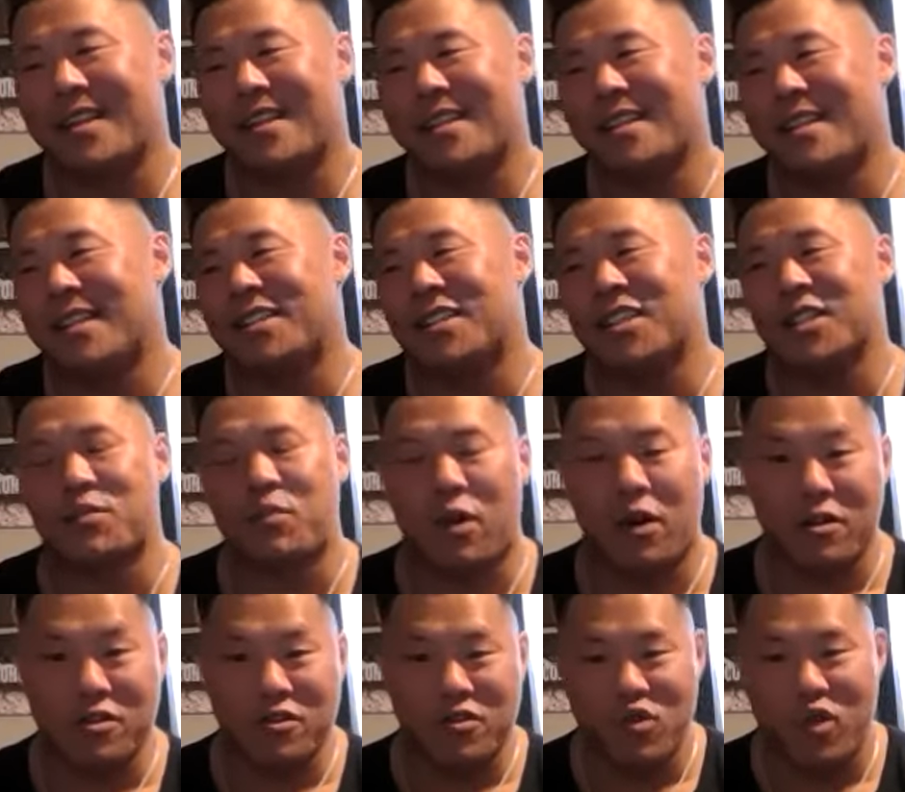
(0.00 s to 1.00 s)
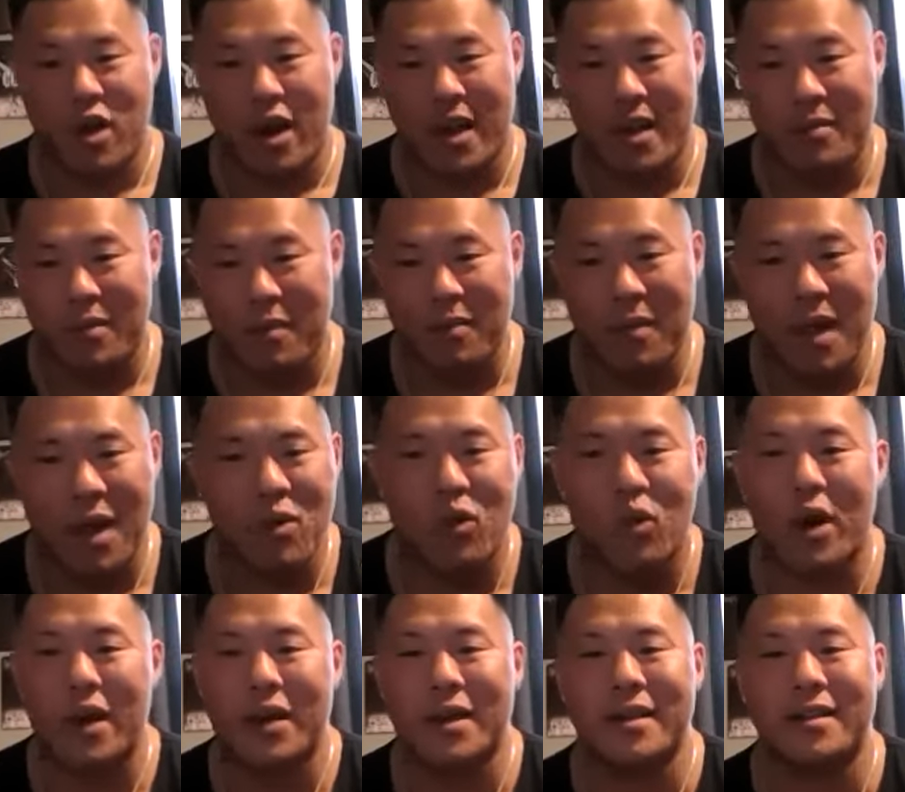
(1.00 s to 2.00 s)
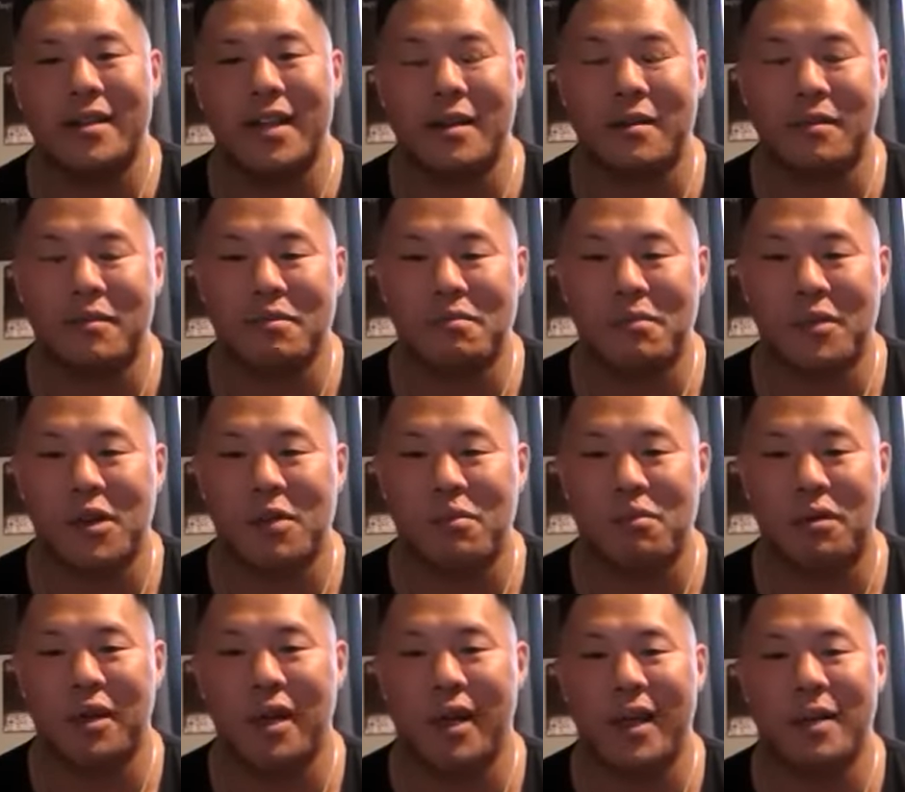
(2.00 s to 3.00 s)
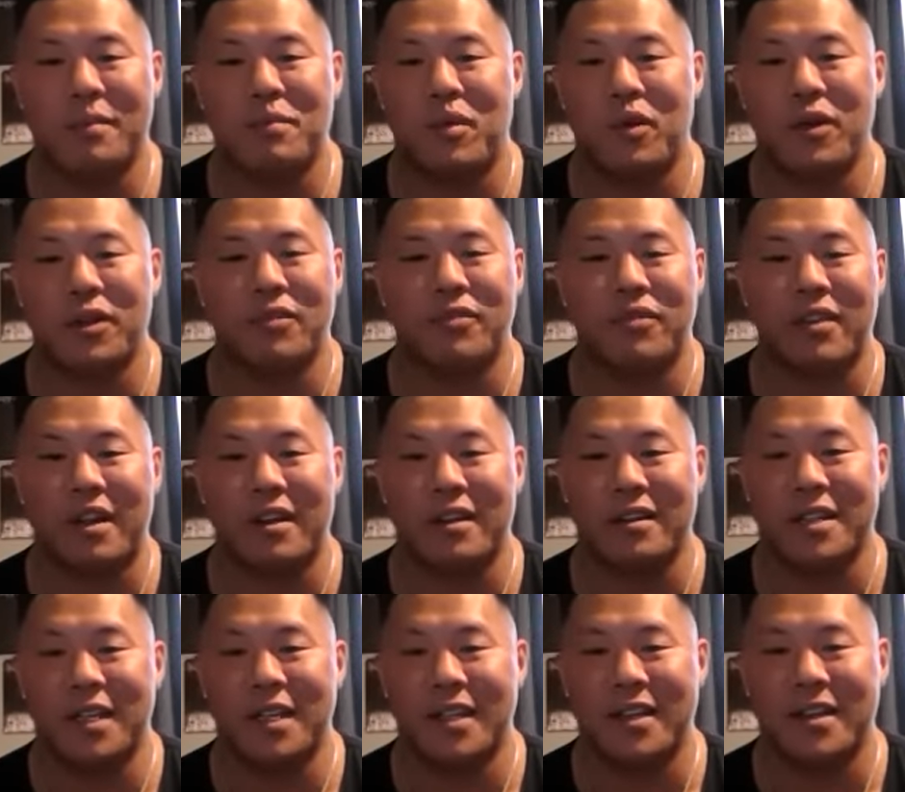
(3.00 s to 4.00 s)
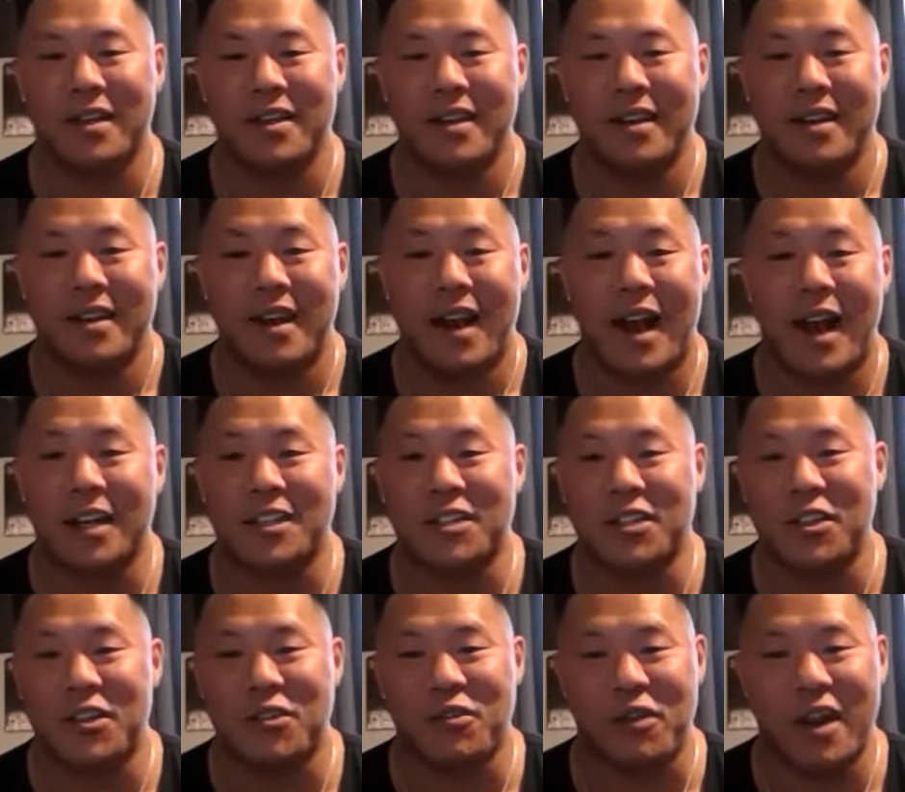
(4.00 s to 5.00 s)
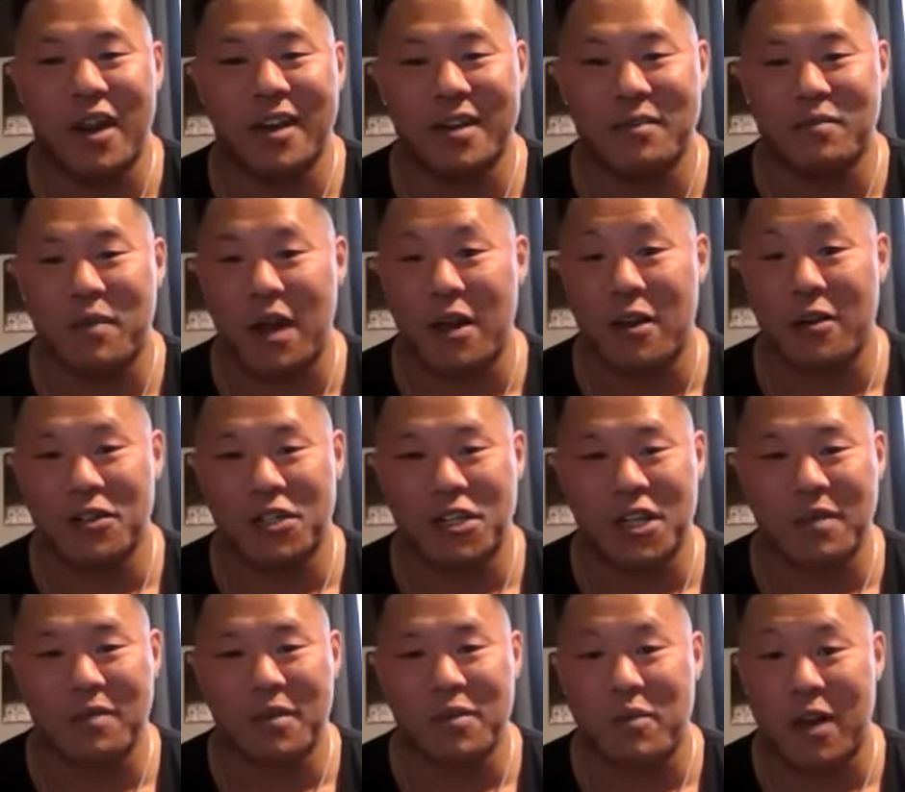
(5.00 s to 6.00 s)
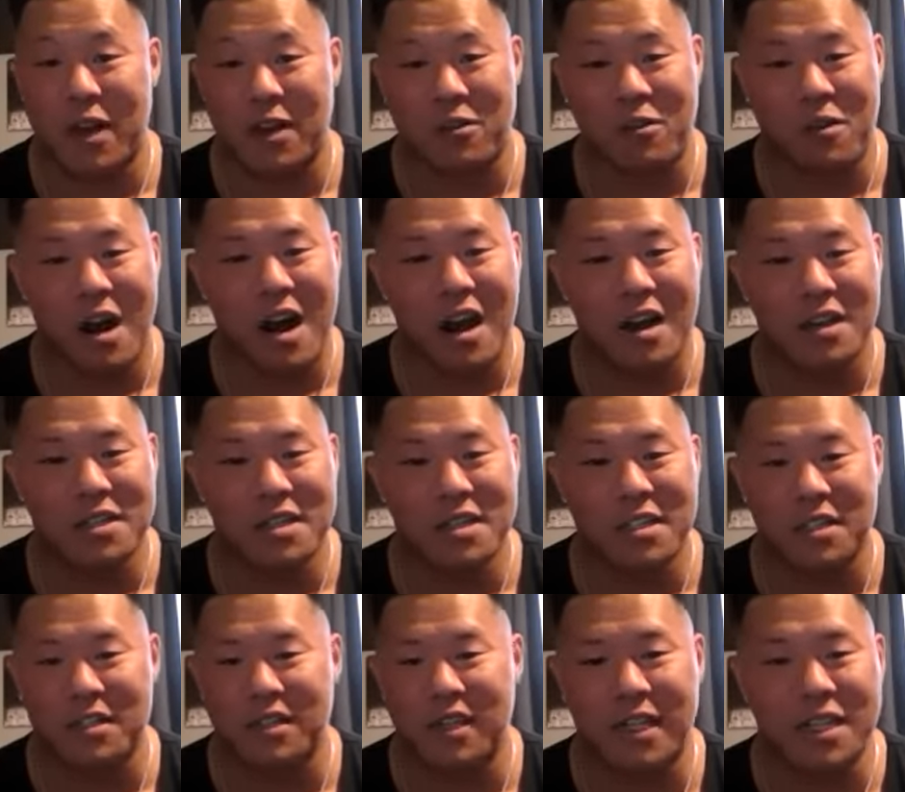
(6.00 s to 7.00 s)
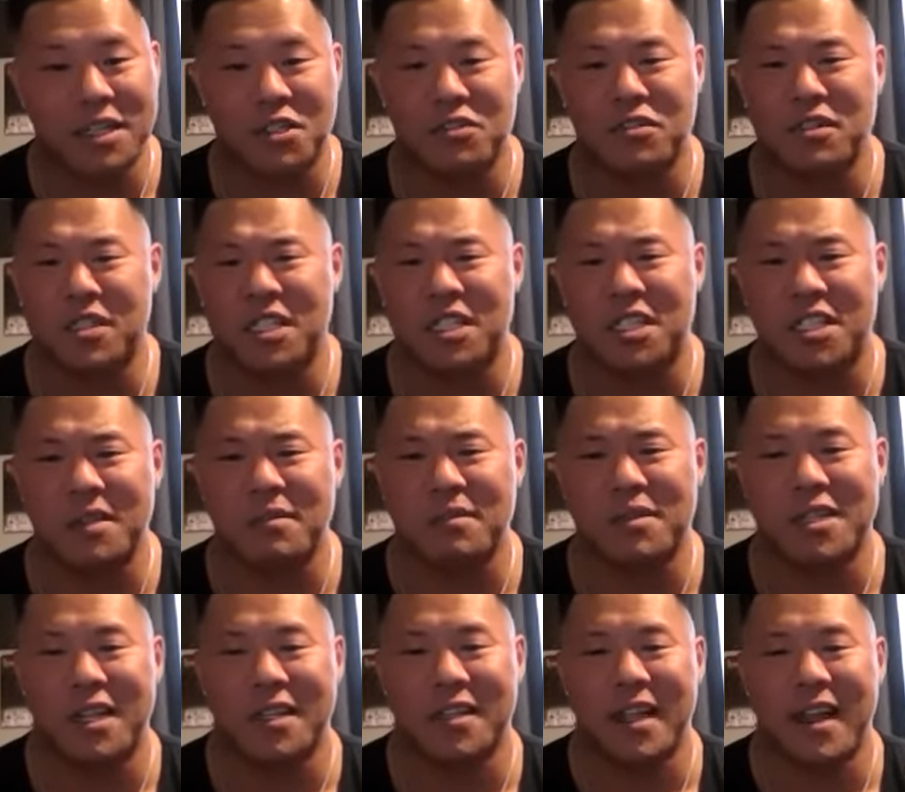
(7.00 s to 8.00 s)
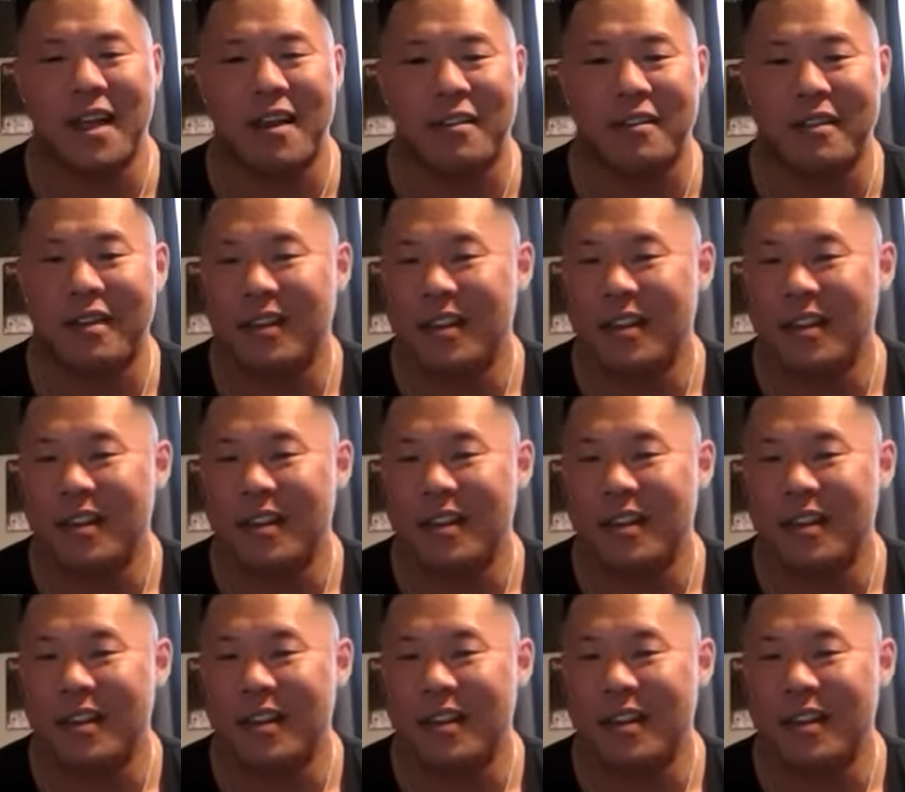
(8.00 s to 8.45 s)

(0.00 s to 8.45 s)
it's just part of who I am. I'm not one to like complain, point the finger. Like, I actually created my own gym in my garage. So like as soon as the gym shut down,